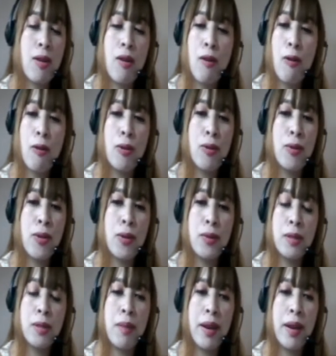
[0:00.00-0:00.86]
all
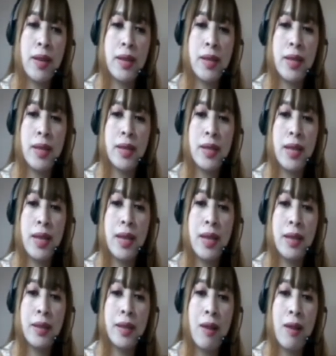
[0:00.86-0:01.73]
those biases
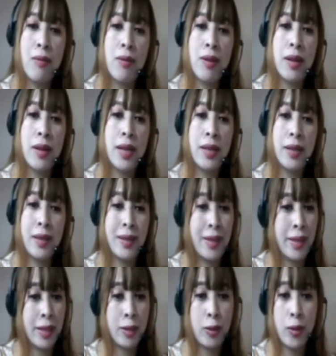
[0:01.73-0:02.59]
in our
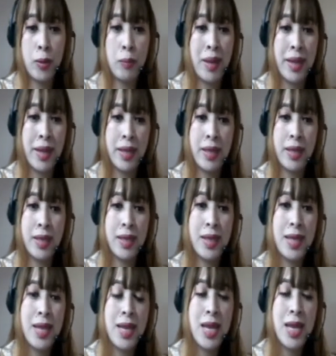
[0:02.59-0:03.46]
intellectual mind.
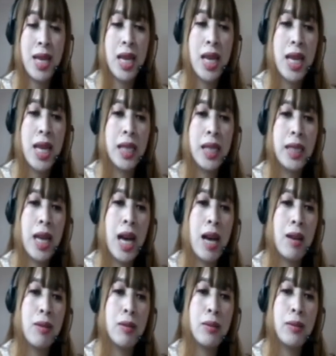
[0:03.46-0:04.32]

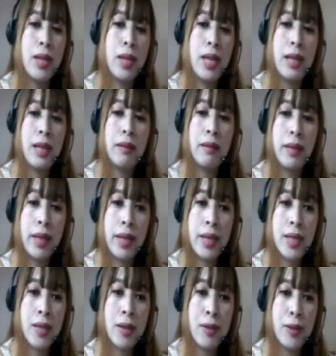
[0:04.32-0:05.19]
Now, let
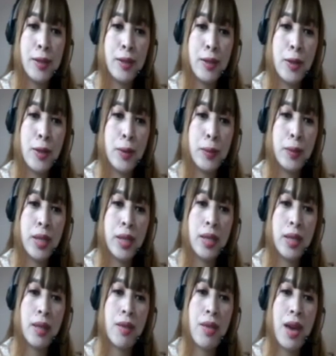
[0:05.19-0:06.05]
us also note
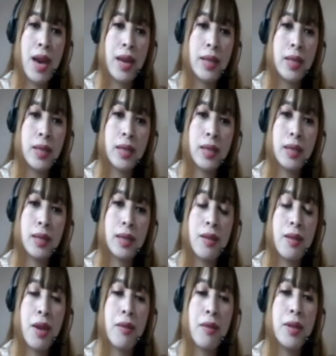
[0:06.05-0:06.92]
that
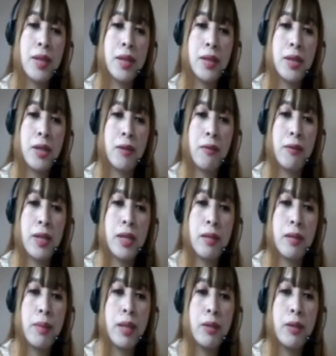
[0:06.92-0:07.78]
there is a
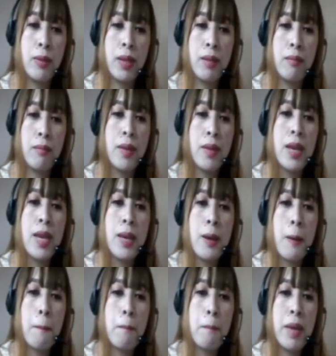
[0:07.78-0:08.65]
difference between
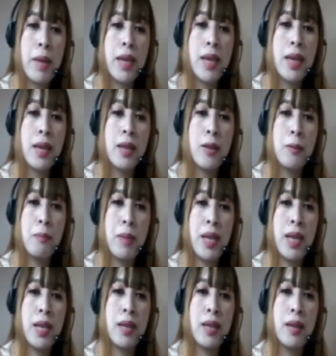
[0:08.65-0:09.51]
making an
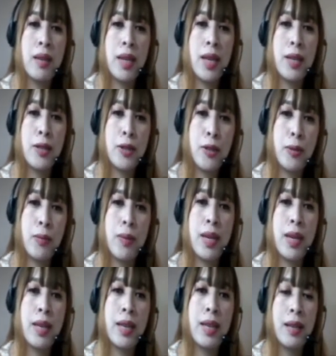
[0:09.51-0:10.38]
opinion and
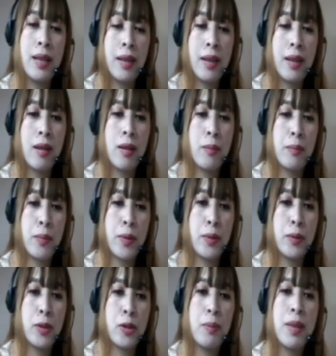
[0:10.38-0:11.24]
doing an analytical
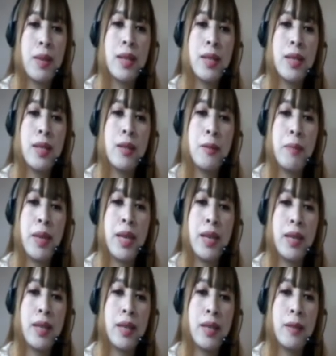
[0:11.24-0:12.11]
approach, because in
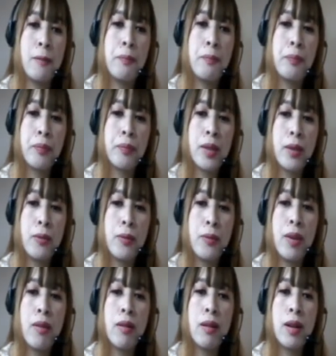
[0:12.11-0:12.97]
opinion,
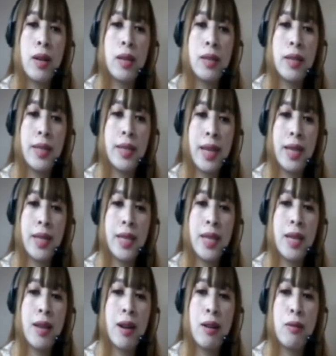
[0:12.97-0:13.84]
we are
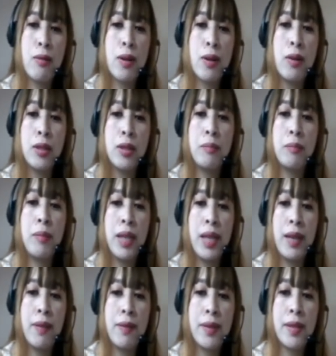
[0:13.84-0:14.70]
stating our own
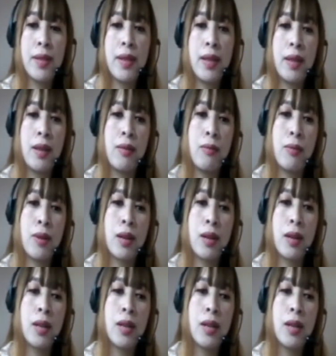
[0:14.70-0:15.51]
beliefs and our